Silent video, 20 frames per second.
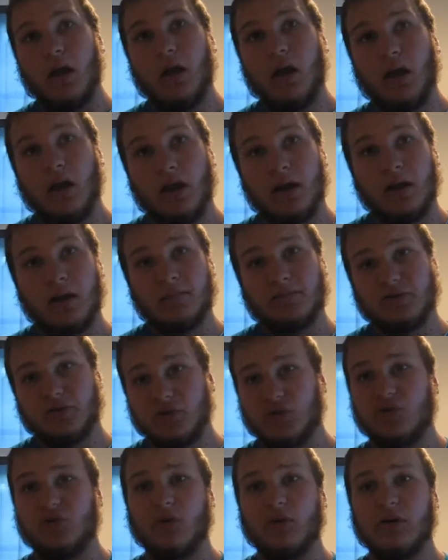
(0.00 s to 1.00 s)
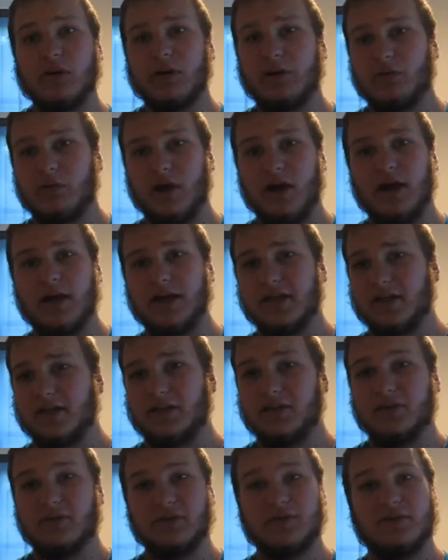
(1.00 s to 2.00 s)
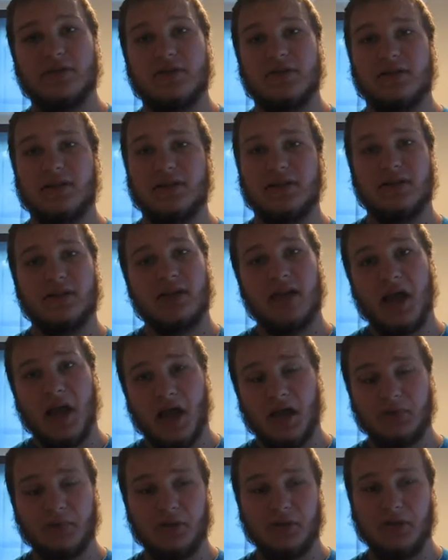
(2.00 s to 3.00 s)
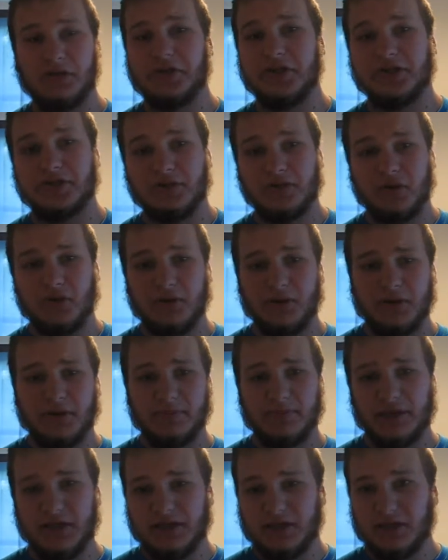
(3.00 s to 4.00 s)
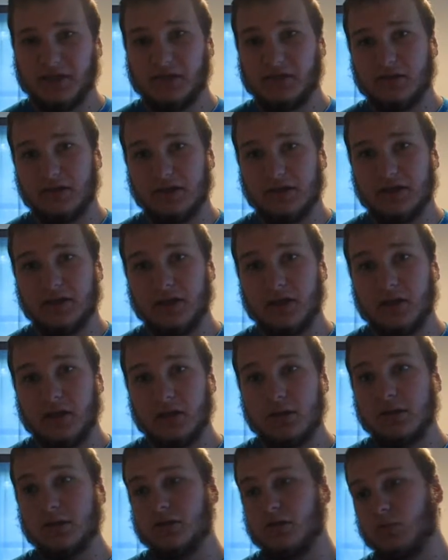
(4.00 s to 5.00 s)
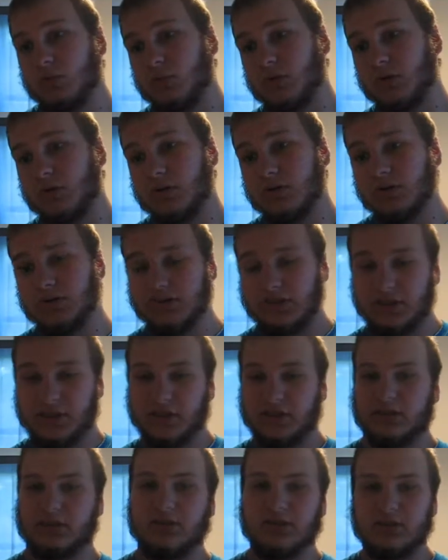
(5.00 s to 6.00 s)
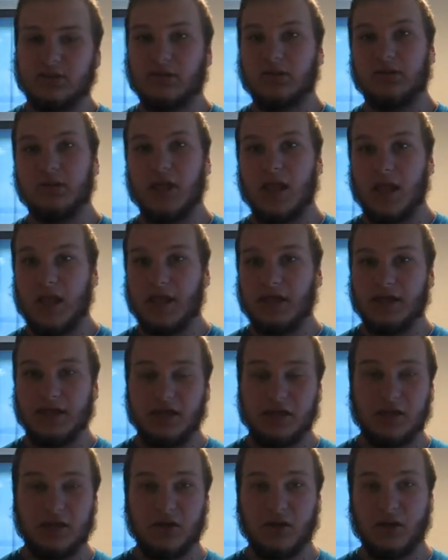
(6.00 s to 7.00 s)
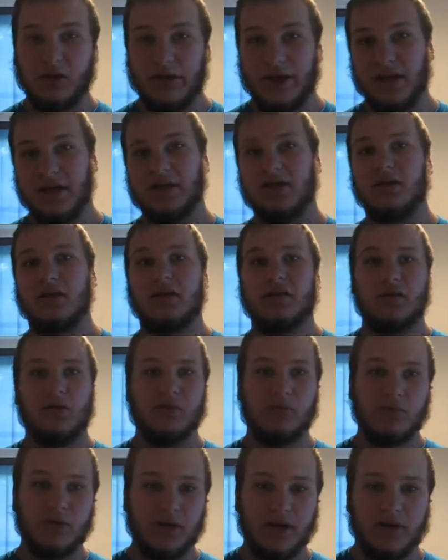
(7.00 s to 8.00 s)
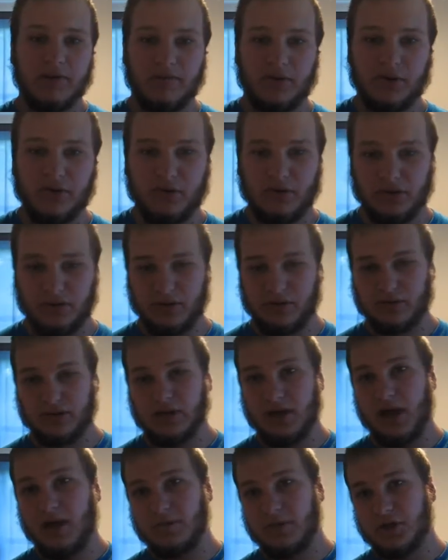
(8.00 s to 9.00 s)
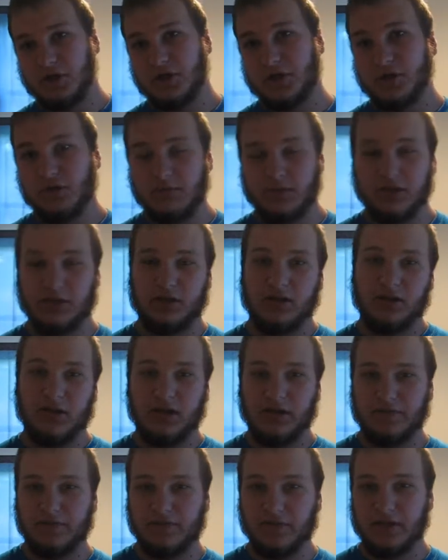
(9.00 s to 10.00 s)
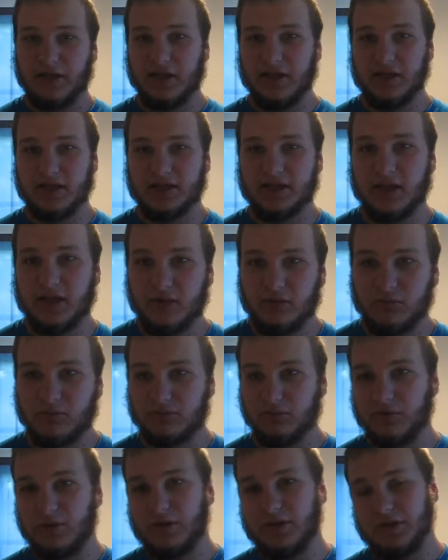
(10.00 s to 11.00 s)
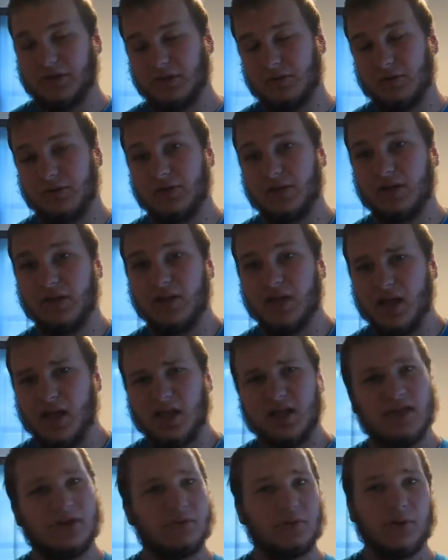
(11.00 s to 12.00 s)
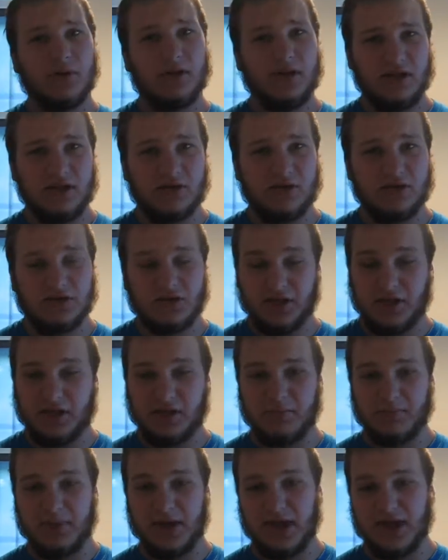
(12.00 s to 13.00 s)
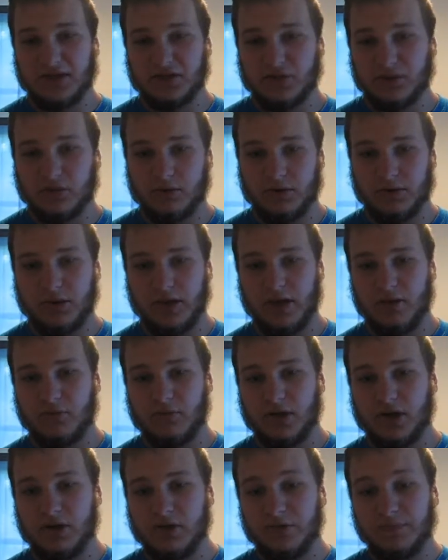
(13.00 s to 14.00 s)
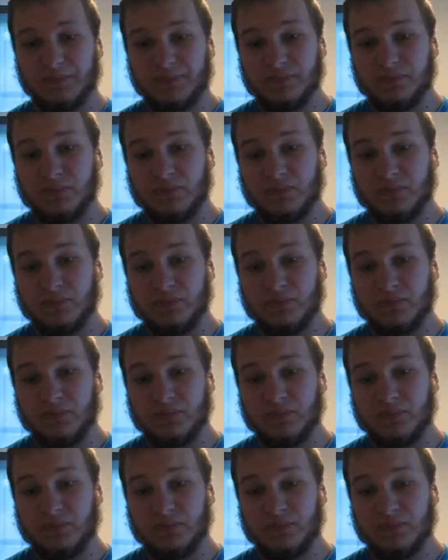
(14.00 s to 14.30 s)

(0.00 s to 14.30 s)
Story-wise, there's not really a story. Basically, the world is ending or ended or whatever, and there's not much human life, I guess. I don't really know didn't really understand the backstory that well.